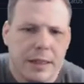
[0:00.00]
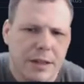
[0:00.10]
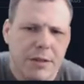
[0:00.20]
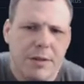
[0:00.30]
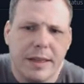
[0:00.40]

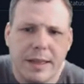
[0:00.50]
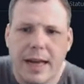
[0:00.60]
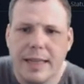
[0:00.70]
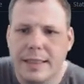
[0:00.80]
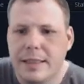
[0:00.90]
You get the
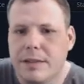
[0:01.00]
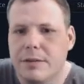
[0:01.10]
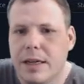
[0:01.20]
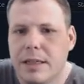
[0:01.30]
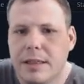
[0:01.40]
idea,
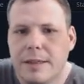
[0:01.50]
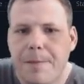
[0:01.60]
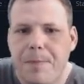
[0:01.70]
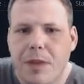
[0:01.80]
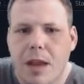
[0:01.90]
right?
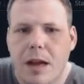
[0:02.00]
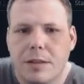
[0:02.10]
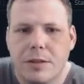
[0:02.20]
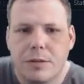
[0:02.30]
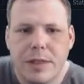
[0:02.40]

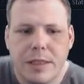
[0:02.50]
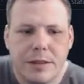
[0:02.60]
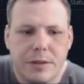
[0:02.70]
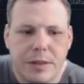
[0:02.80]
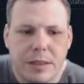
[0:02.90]
So we can
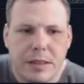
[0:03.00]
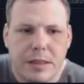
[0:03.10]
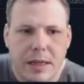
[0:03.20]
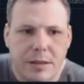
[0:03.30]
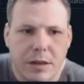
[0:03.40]
do these
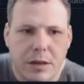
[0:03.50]
things